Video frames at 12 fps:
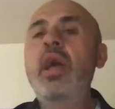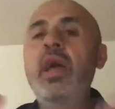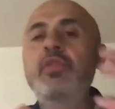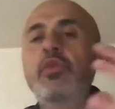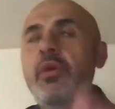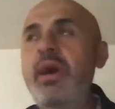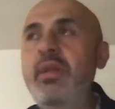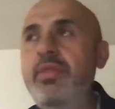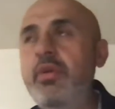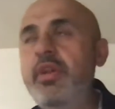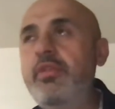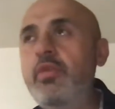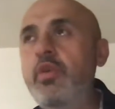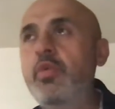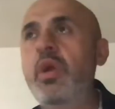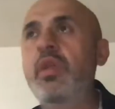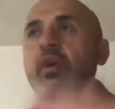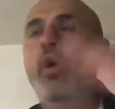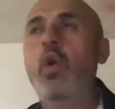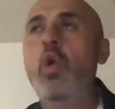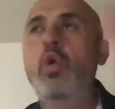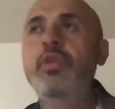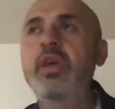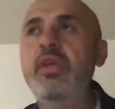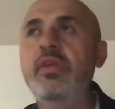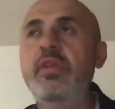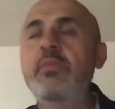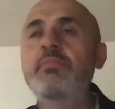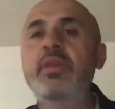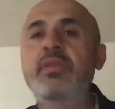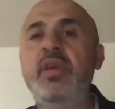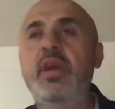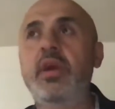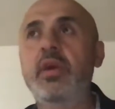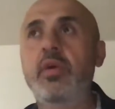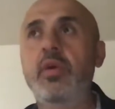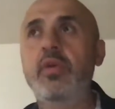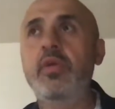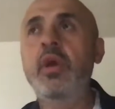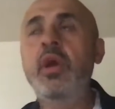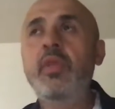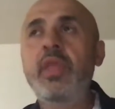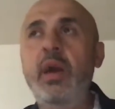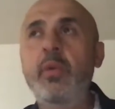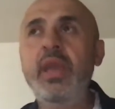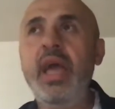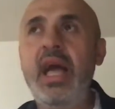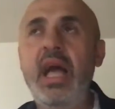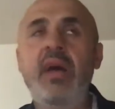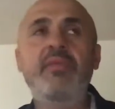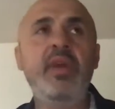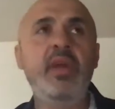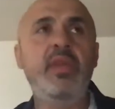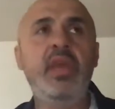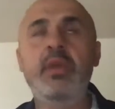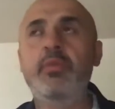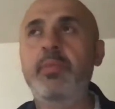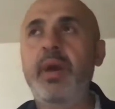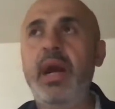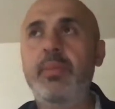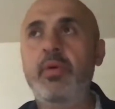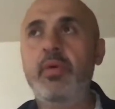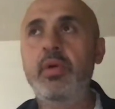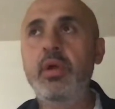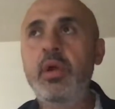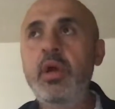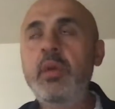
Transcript: And Deuteronomy 32 is one of the oldest materials that we have in the Hebrew Bible,